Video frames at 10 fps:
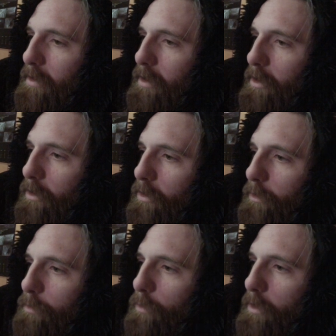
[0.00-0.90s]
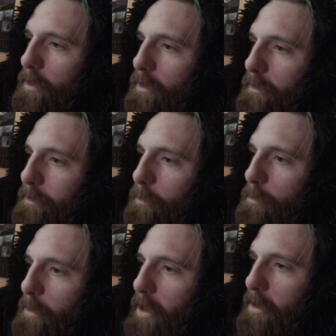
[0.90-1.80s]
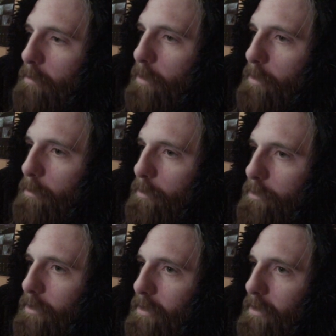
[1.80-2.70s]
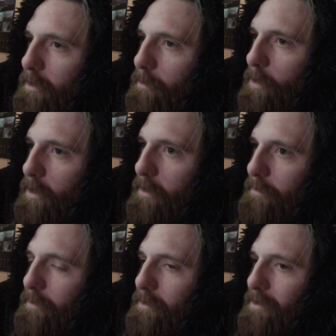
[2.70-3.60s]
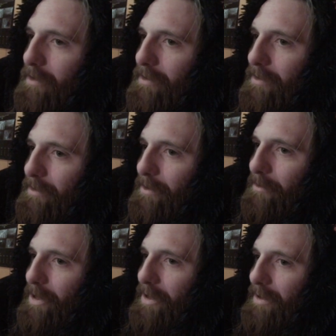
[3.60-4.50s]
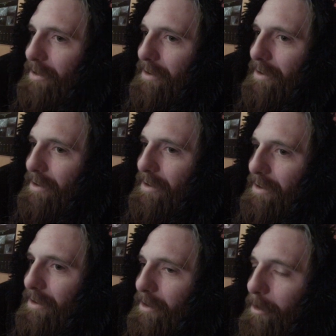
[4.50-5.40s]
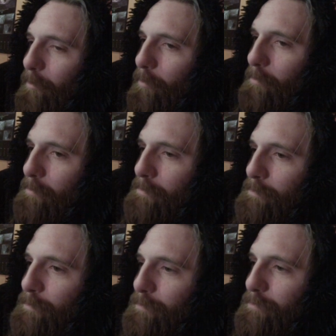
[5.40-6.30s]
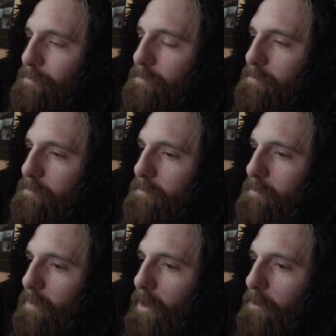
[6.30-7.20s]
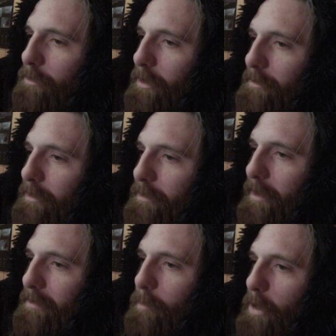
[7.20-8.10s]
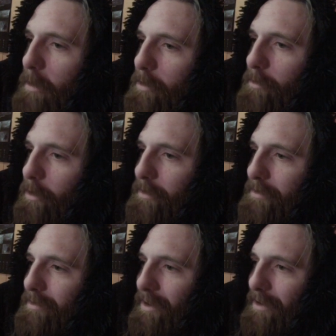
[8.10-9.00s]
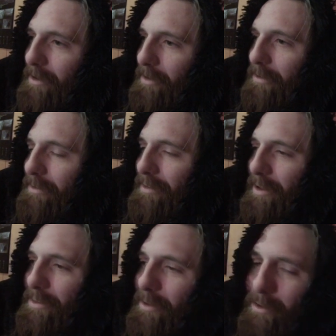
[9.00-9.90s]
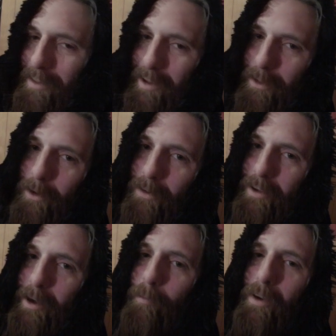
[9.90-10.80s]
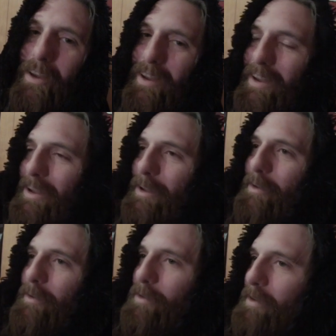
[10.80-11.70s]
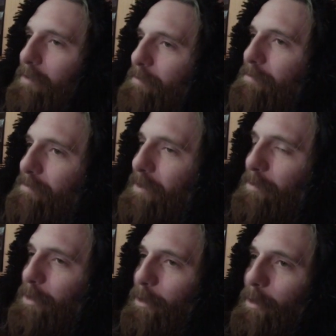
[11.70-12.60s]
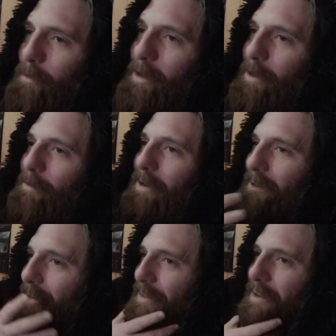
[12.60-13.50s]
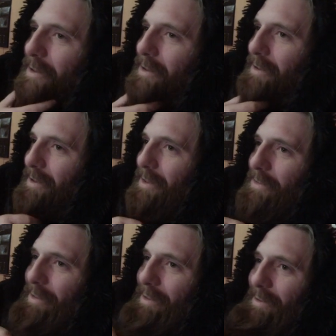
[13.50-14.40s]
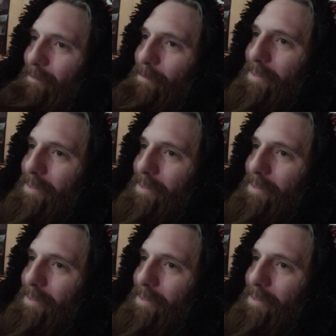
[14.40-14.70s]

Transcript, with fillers: a girl who's real super mad about people who cheat on their wives. Like real mad and um, she does the sexy baby voice like all the like the like the whole time, if if if you know what I'm talking about, like the the um,